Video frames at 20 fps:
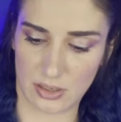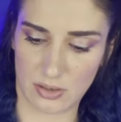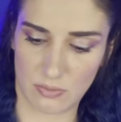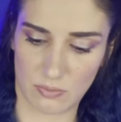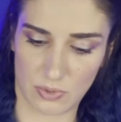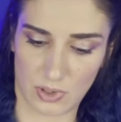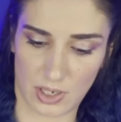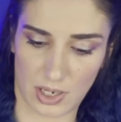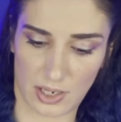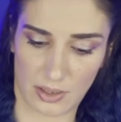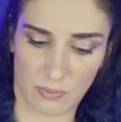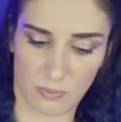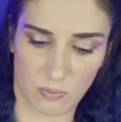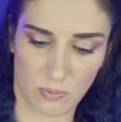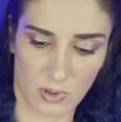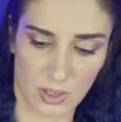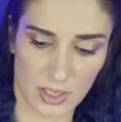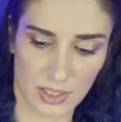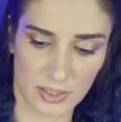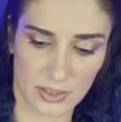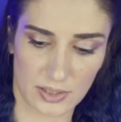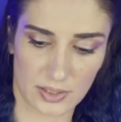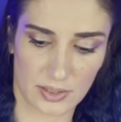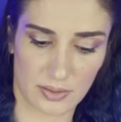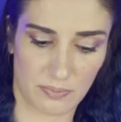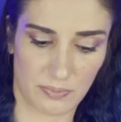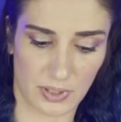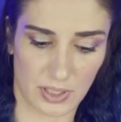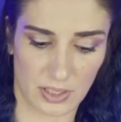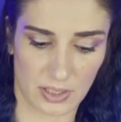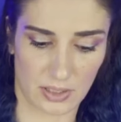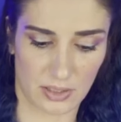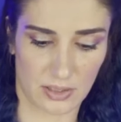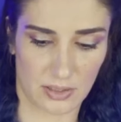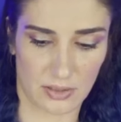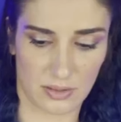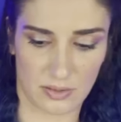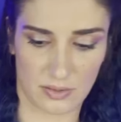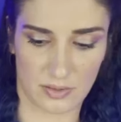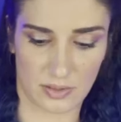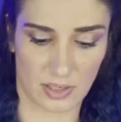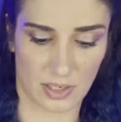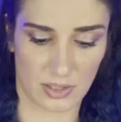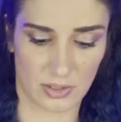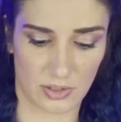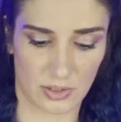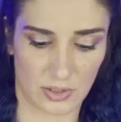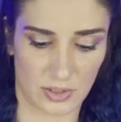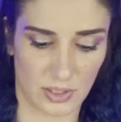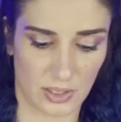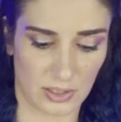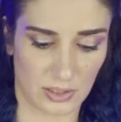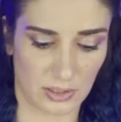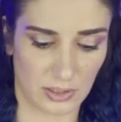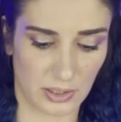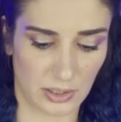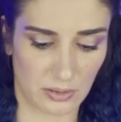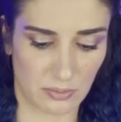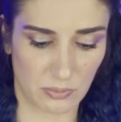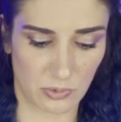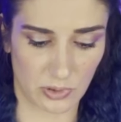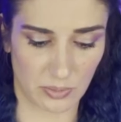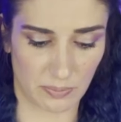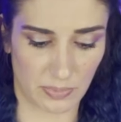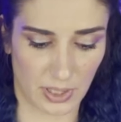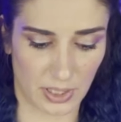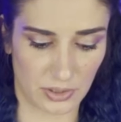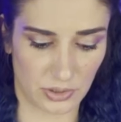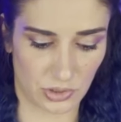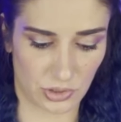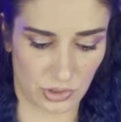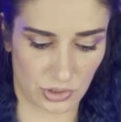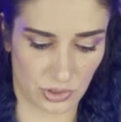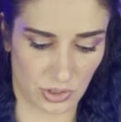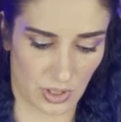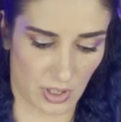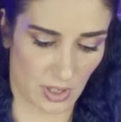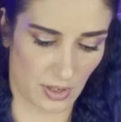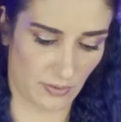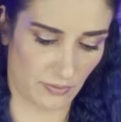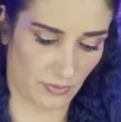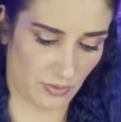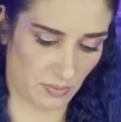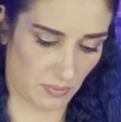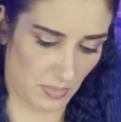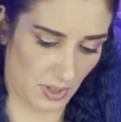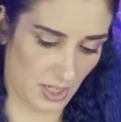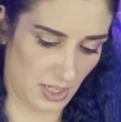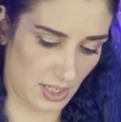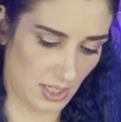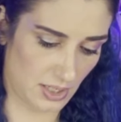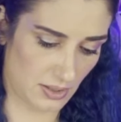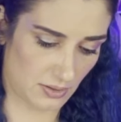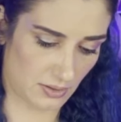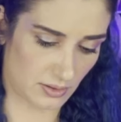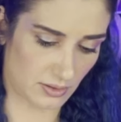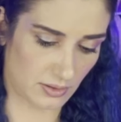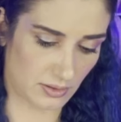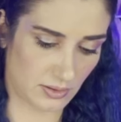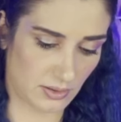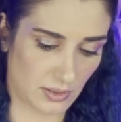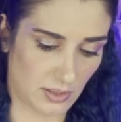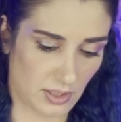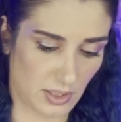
what I want because I just need a little more punch for my needle,